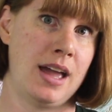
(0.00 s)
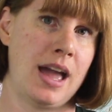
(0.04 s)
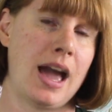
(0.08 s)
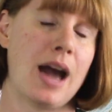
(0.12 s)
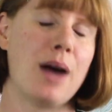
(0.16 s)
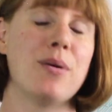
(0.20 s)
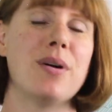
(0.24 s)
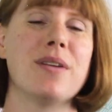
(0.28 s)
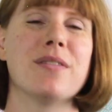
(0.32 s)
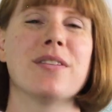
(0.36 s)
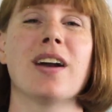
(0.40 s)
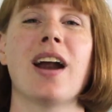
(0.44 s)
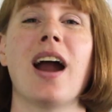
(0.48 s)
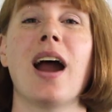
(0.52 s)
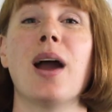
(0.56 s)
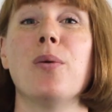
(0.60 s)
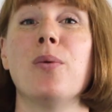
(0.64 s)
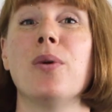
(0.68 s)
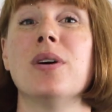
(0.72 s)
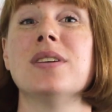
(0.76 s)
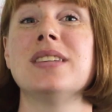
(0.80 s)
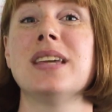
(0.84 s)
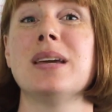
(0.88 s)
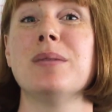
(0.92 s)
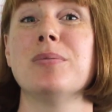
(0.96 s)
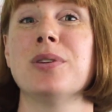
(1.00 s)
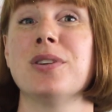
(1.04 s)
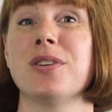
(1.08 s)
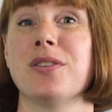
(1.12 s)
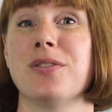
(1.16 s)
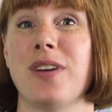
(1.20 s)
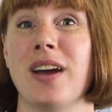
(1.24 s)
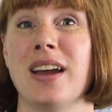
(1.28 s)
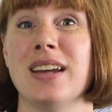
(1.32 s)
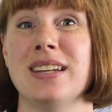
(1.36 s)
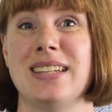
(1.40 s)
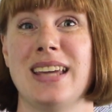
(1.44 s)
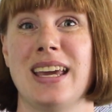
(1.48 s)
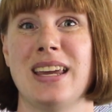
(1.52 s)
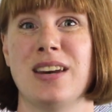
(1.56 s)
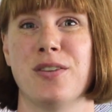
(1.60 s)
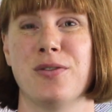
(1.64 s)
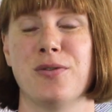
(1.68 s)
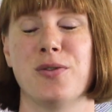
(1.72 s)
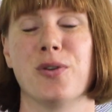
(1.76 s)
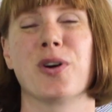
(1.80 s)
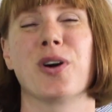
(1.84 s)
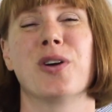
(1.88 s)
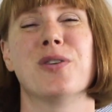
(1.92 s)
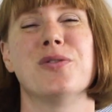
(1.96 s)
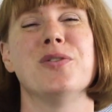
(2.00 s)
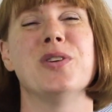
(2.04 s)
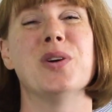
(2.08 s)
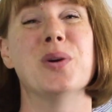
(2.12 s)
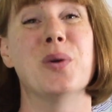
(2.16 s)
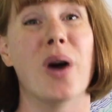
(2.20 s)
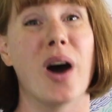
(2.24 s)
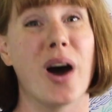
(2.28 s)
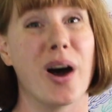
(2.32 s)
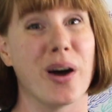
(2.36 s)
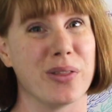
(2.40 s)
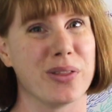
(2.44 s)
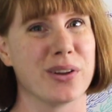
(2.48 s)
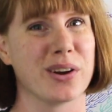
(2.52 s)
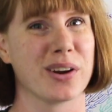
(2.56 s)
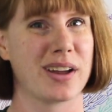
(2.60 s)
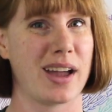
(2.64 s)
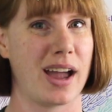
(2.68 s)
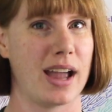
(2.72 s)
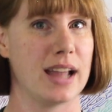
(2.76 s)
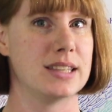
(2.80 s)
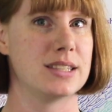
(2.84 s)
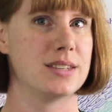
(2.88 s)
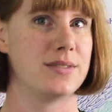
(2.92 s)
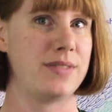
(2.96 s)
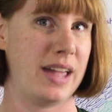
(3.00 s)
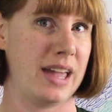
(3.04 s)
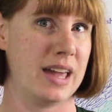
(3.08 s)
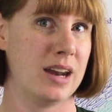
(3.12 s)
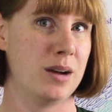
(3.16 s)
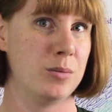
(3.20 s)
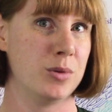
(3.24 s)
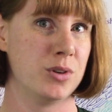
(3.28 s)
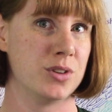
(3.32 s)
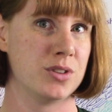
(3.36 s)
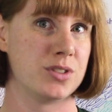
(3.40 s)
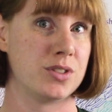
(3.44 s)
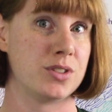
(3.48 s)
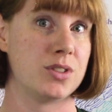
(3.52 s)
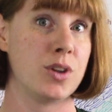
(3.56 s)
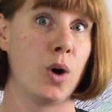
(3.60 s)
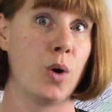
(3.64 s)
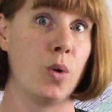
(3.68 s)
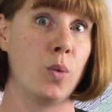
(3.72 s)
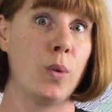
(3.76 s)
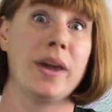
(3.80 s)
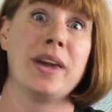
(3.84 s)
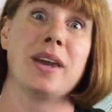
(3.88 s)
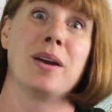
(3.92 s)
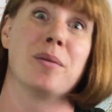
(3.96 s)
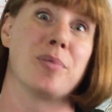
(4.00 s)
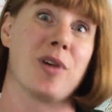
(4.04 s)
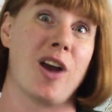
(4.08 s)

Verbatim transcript: However, I was able to find data for a few other kinds of animals, so we can